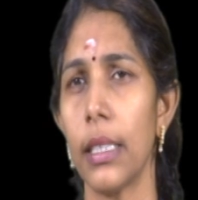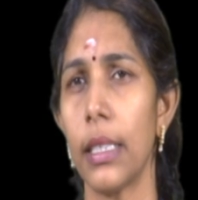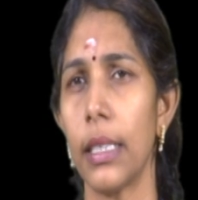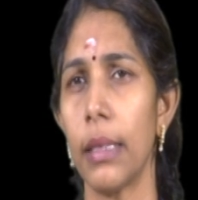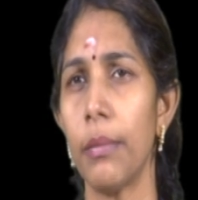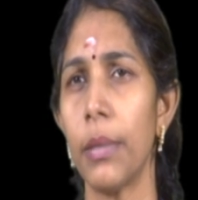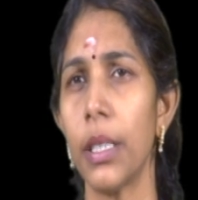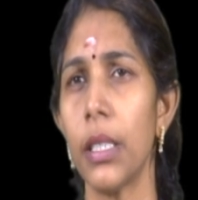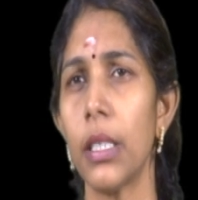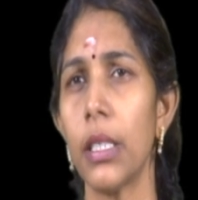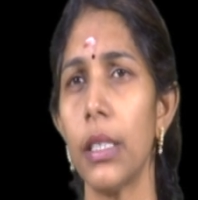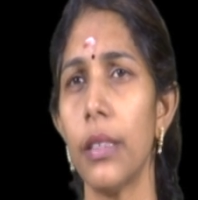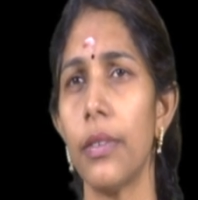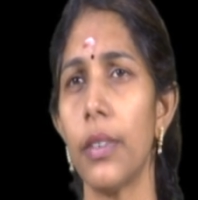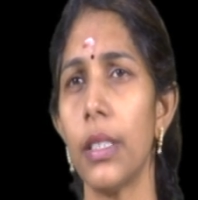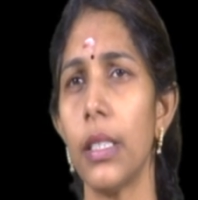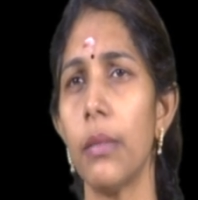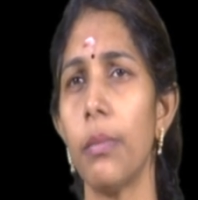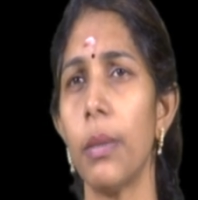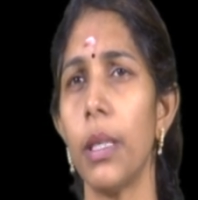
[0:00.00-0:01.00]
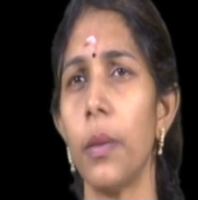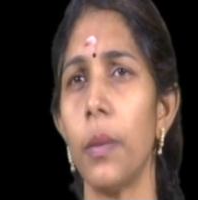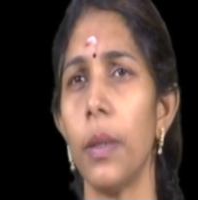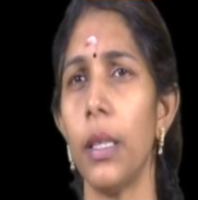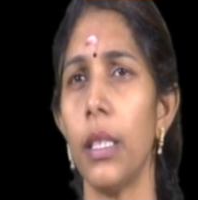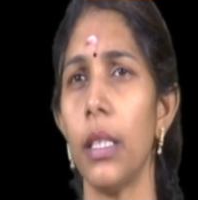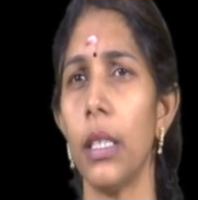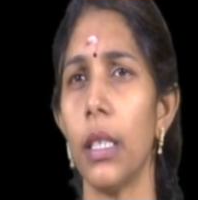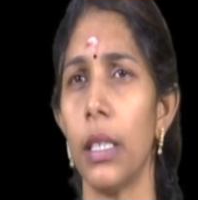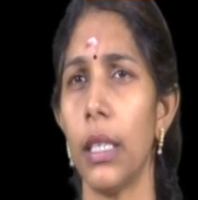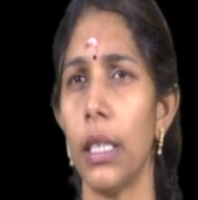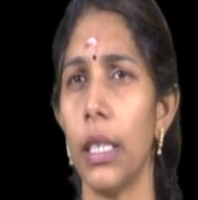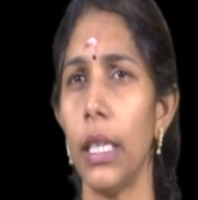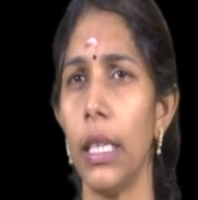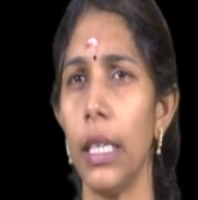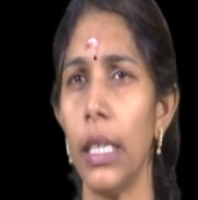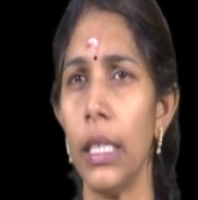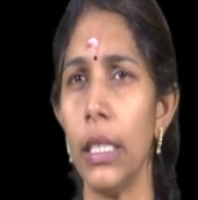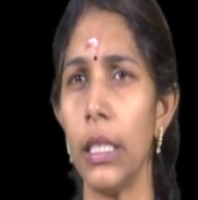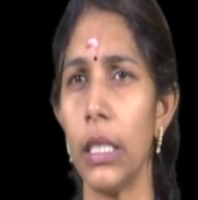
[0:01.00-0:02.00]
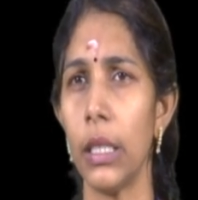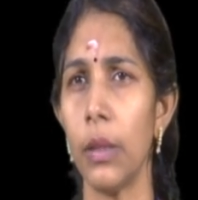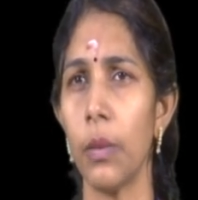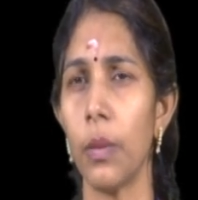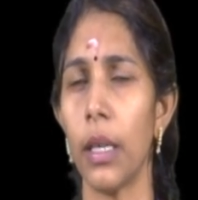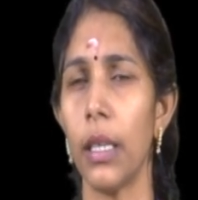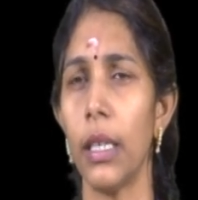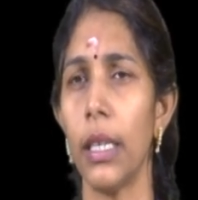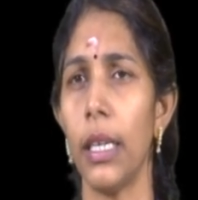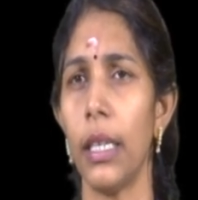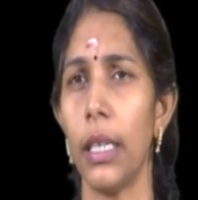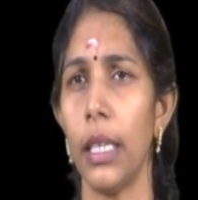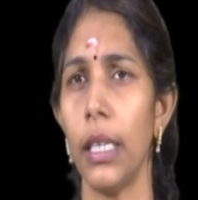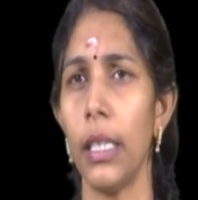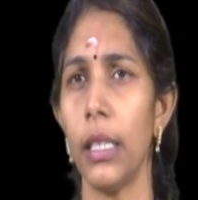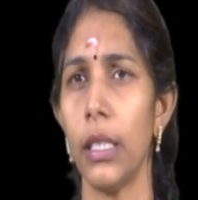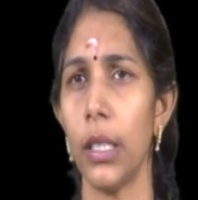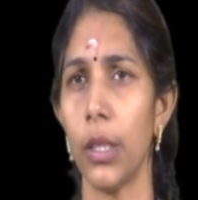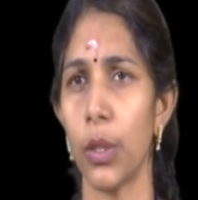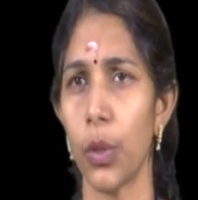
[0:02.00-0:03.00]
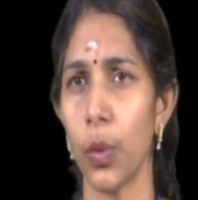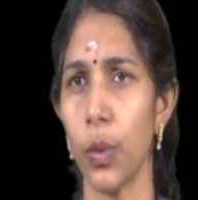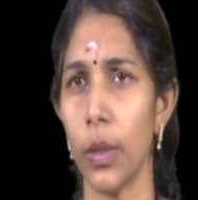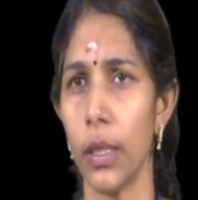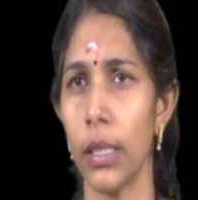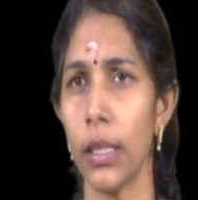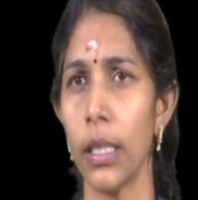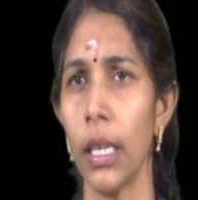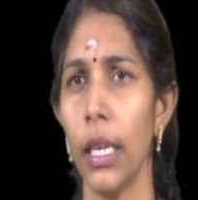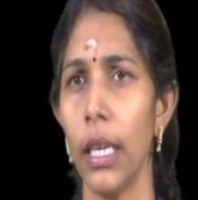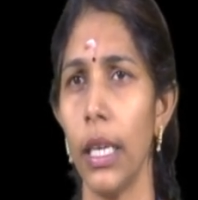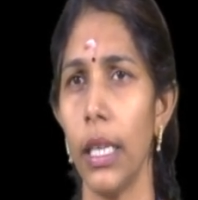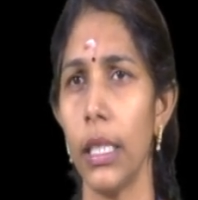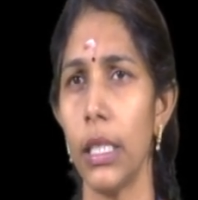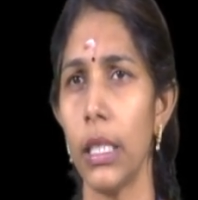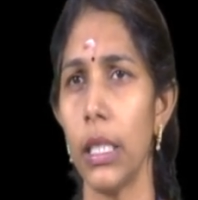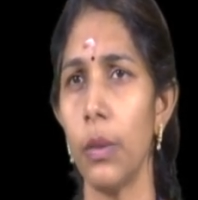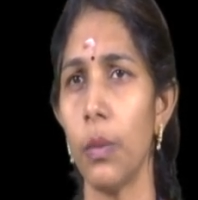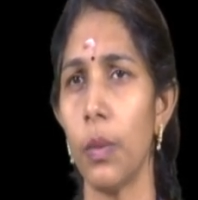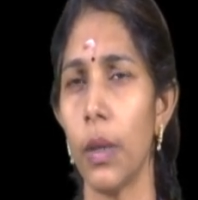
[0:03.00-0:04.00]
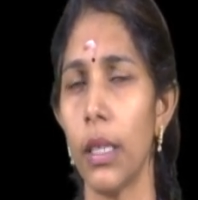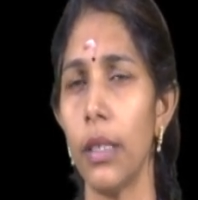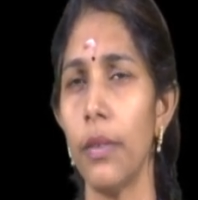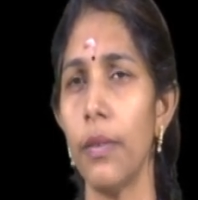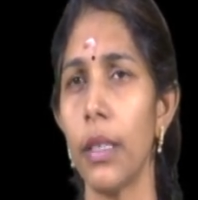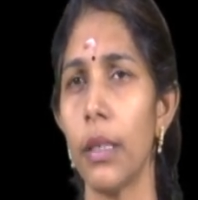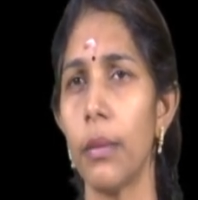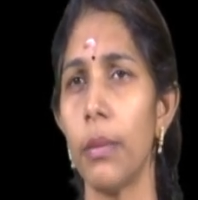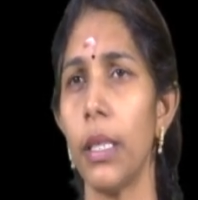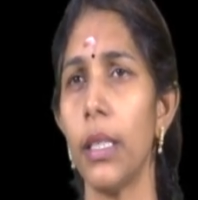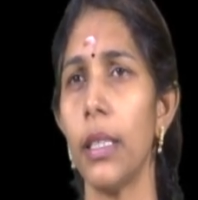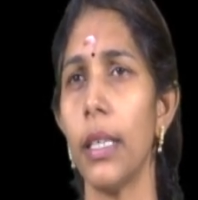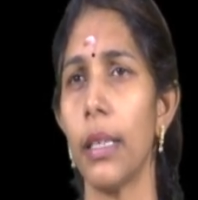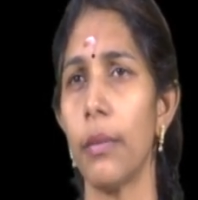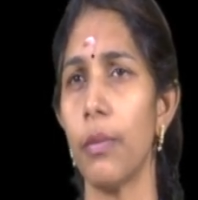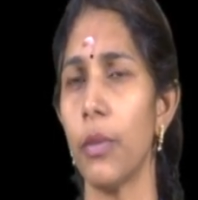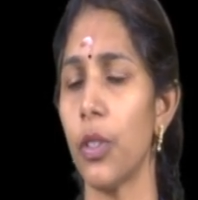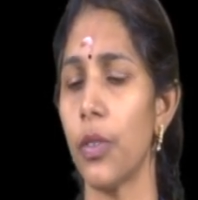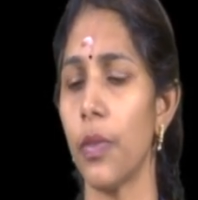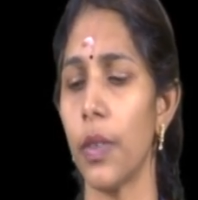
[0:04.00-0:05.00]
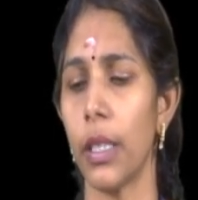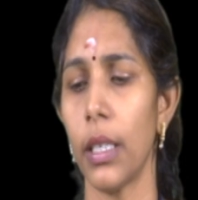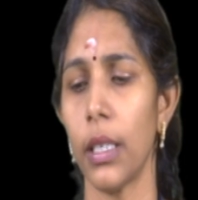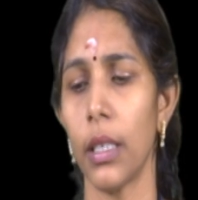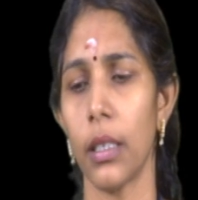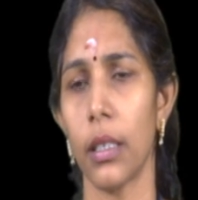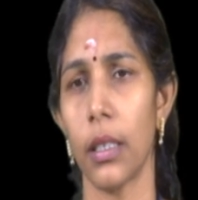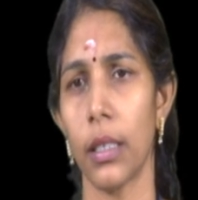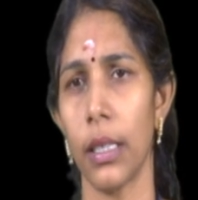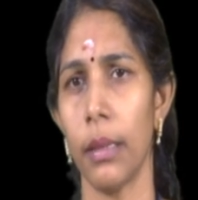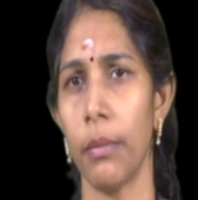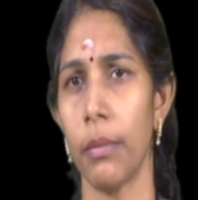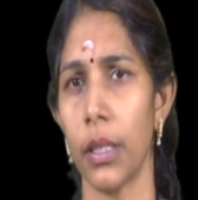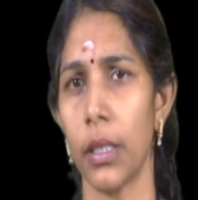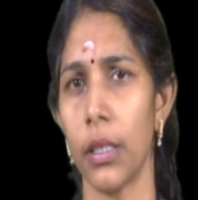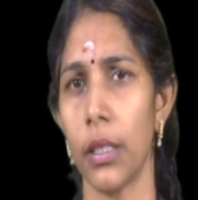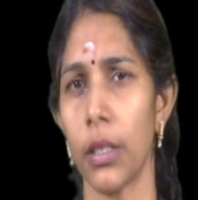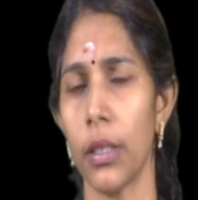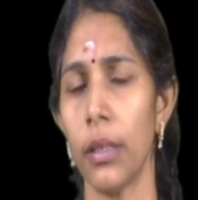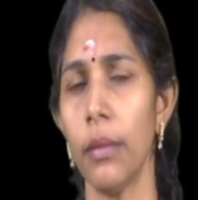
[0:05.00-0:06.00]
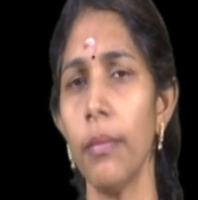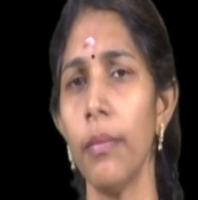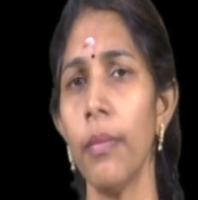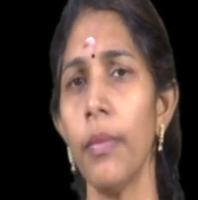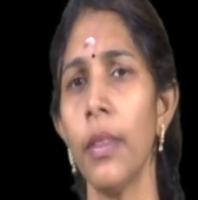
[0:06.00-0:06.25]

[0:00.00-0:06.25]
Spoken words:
the temperature difference between TEG1 and TEG2 is, EG1 will be the atmospheric temperature,